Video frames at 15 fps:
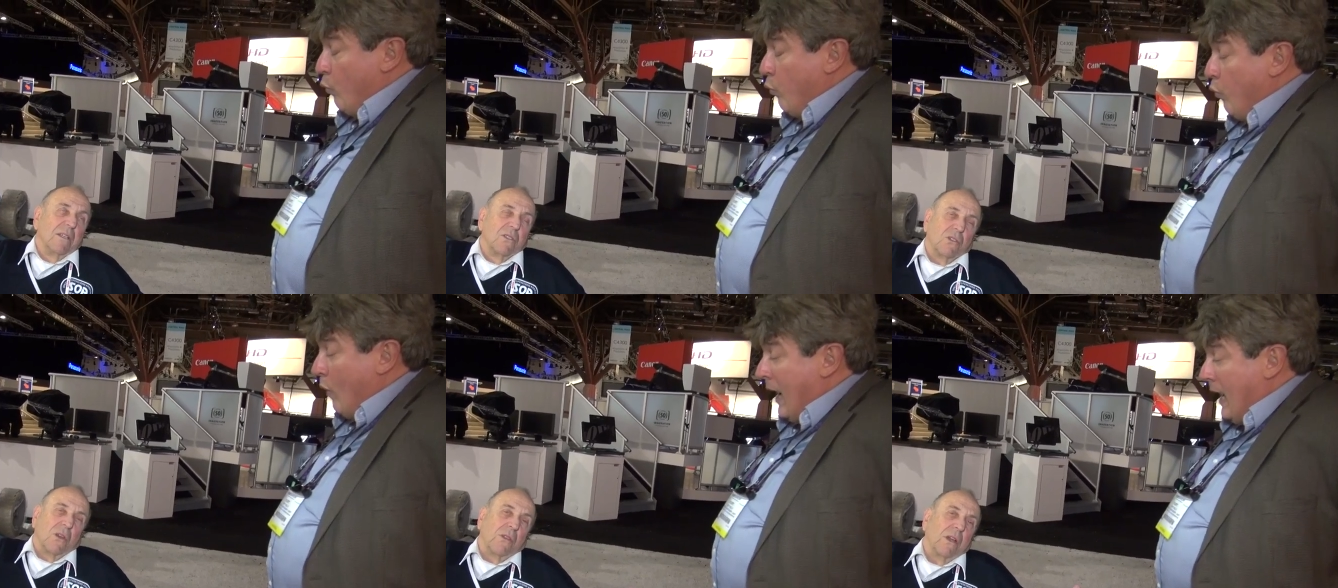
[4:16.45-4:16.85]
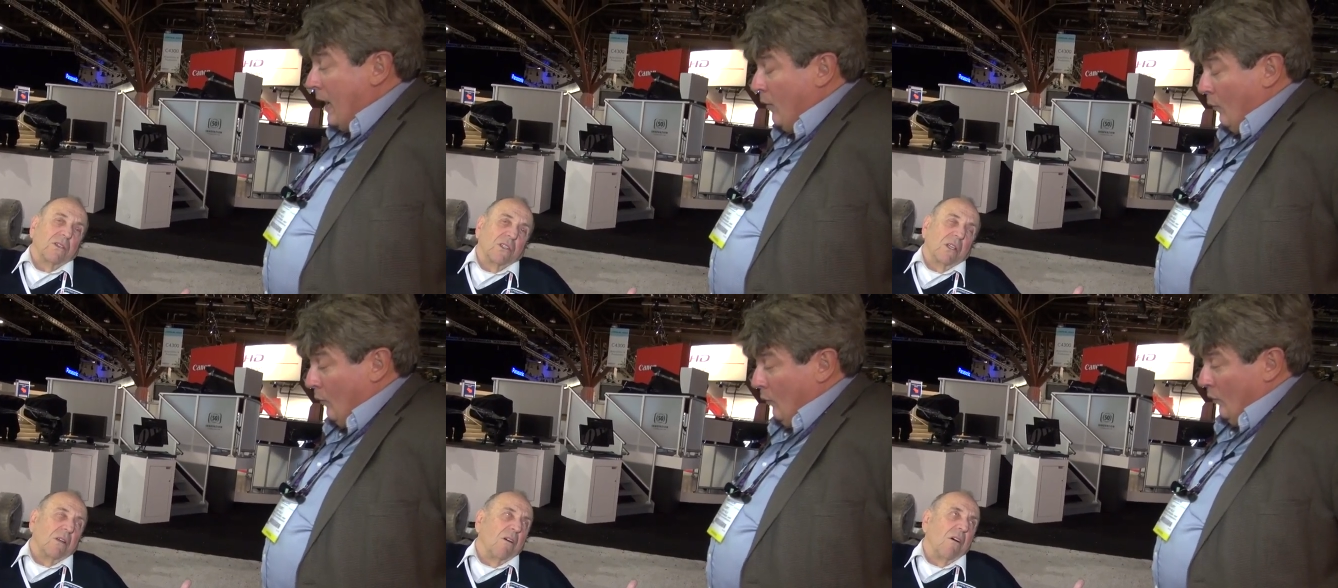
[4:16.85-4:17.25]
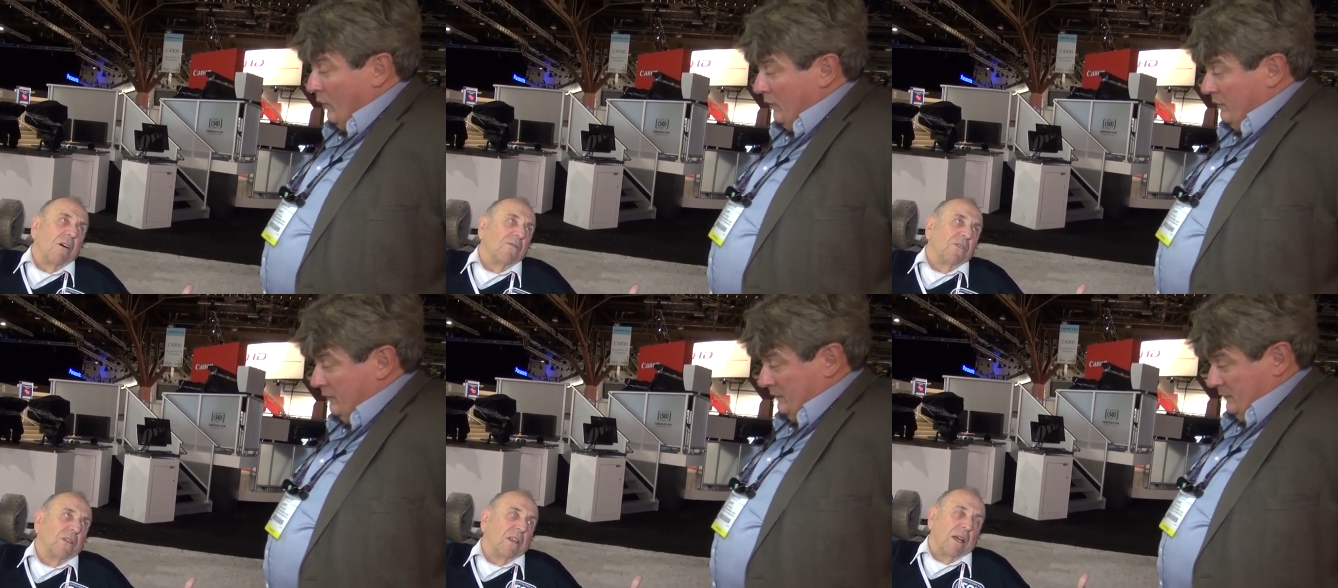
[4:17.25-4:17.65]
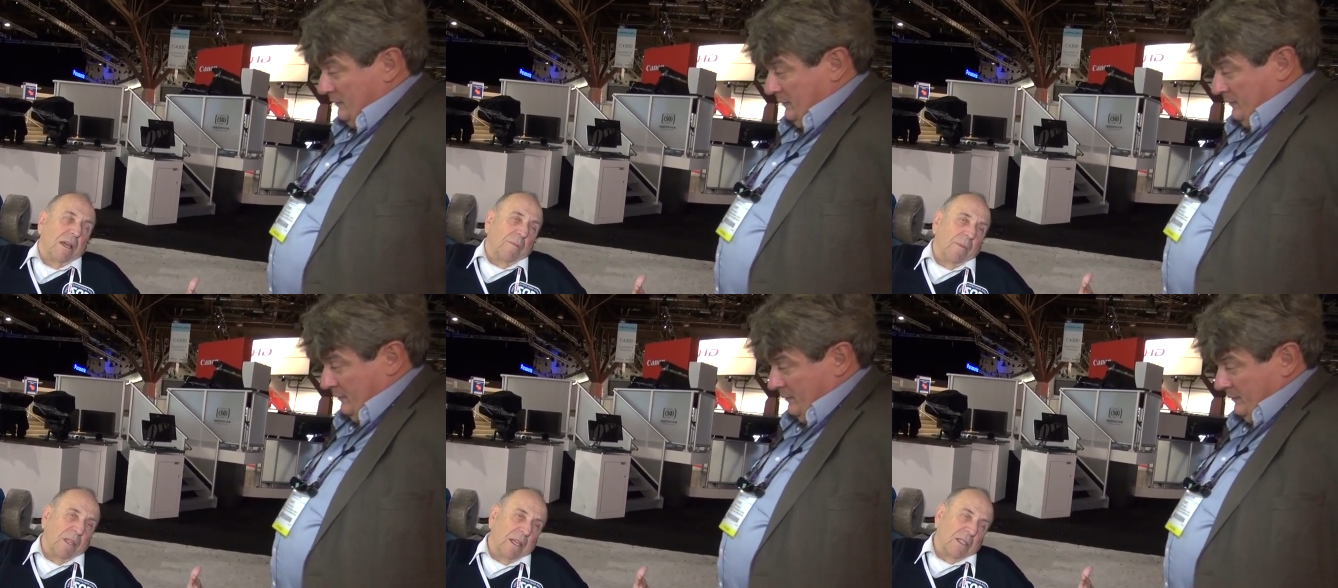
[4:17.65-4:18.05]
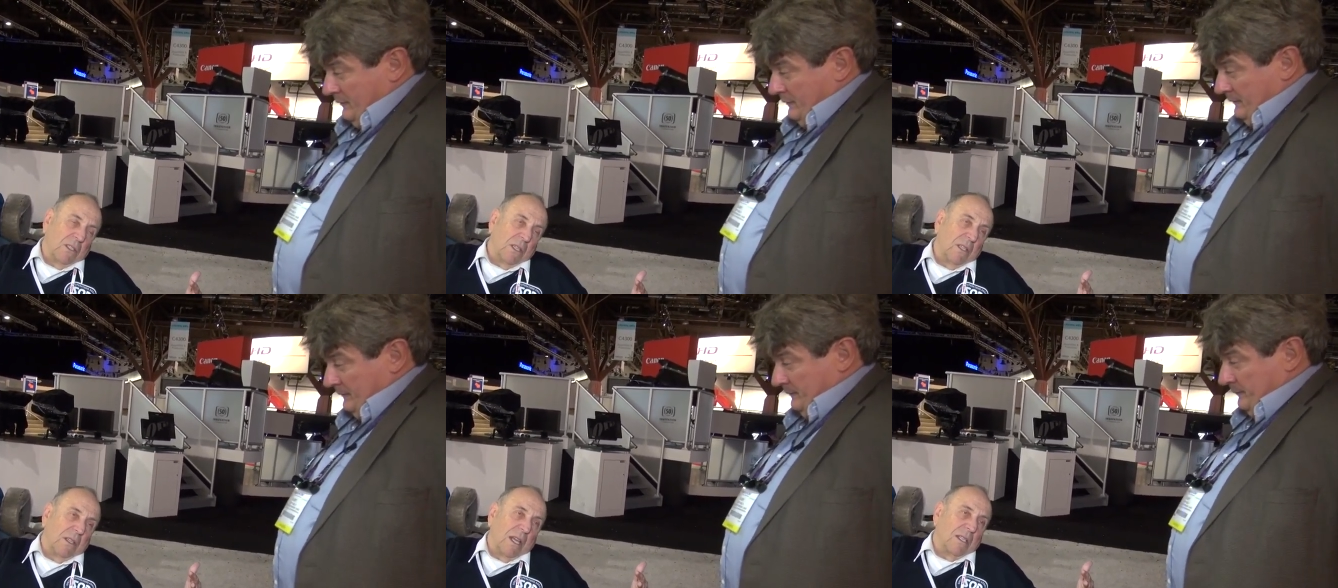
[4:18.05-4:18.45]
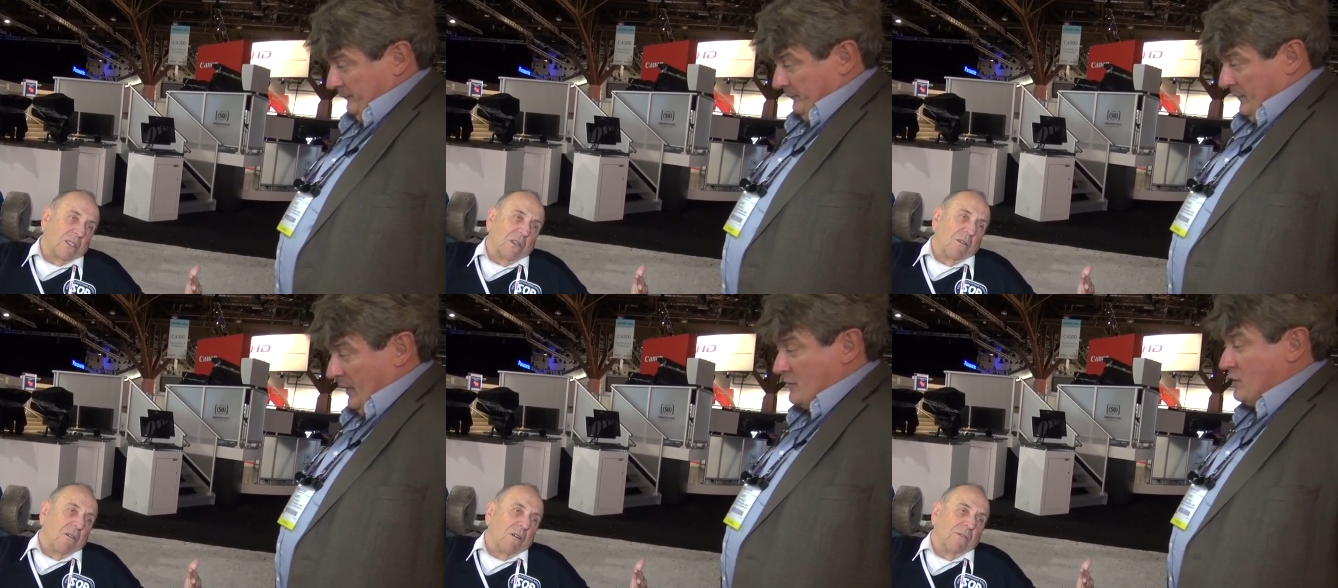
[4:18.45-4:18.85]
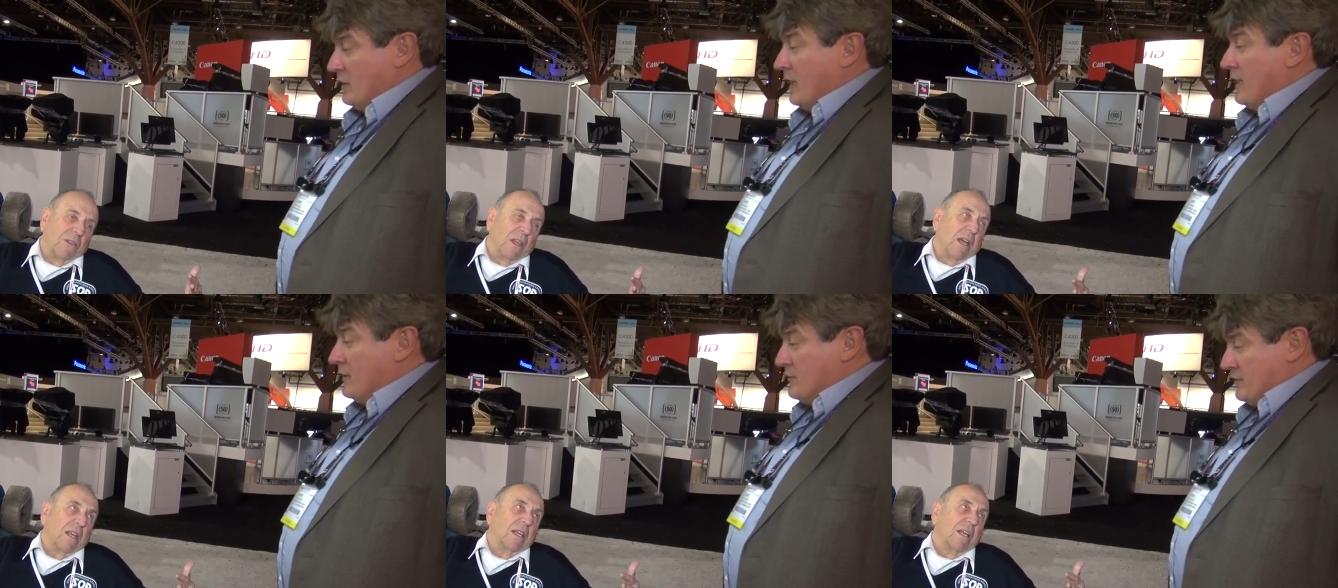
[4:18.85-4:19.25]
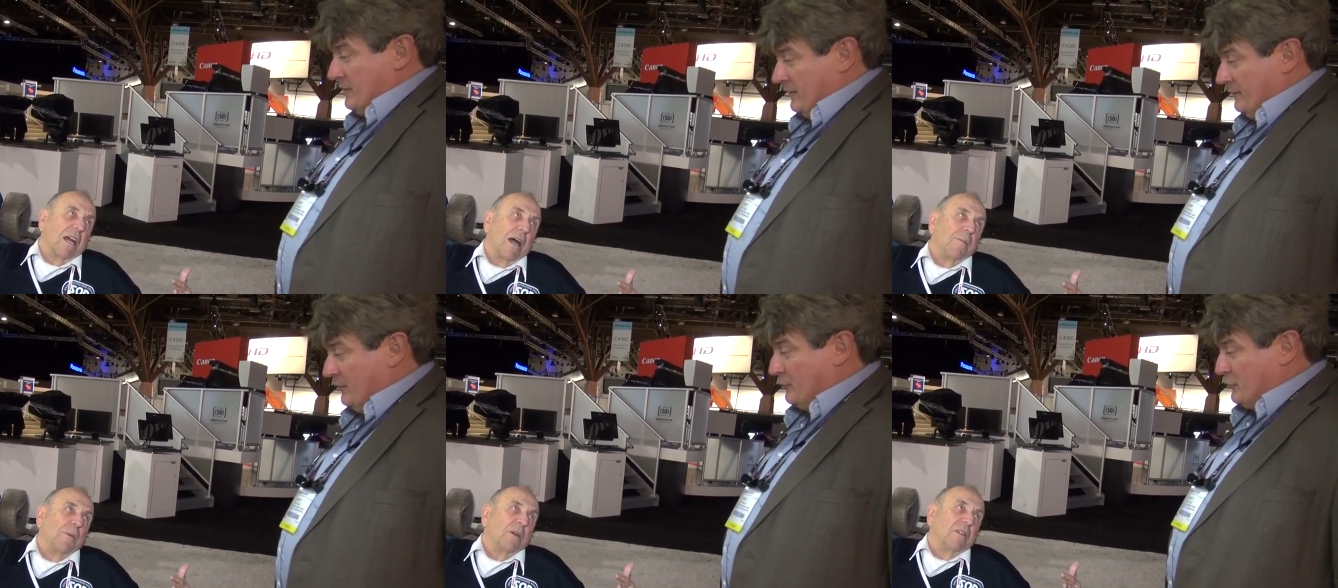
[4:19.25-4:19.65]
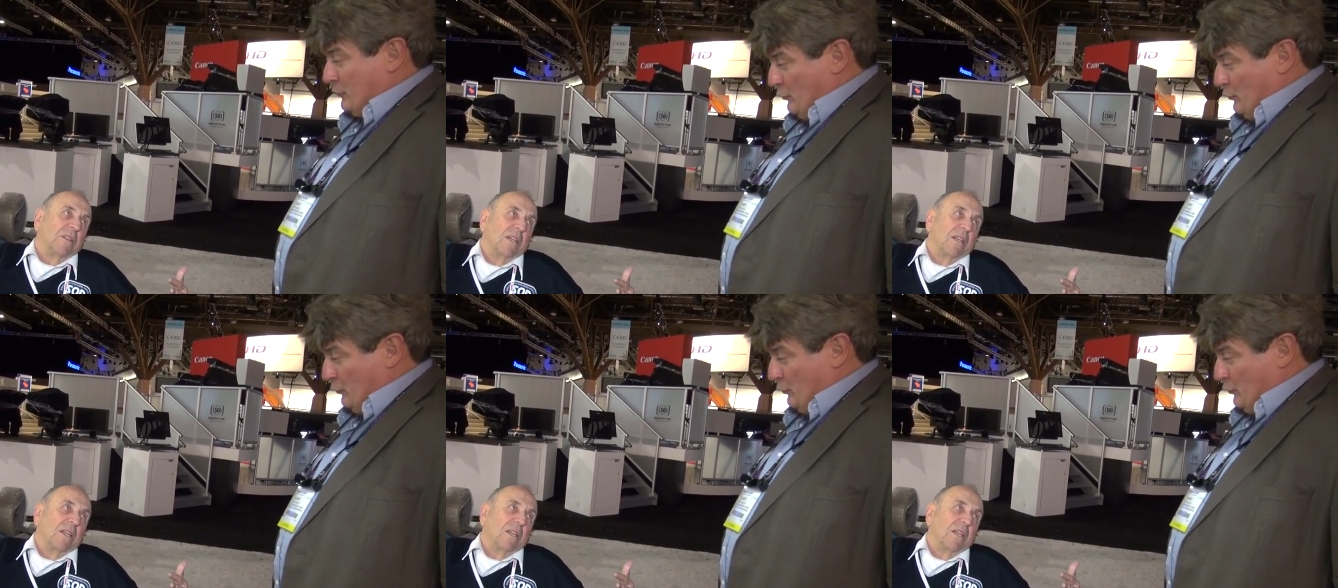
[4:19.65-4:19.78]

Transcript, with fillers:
Speaker 1: So wow. there's an awful lot. I mean, that's that's an that's awful a lot, lot of, signals.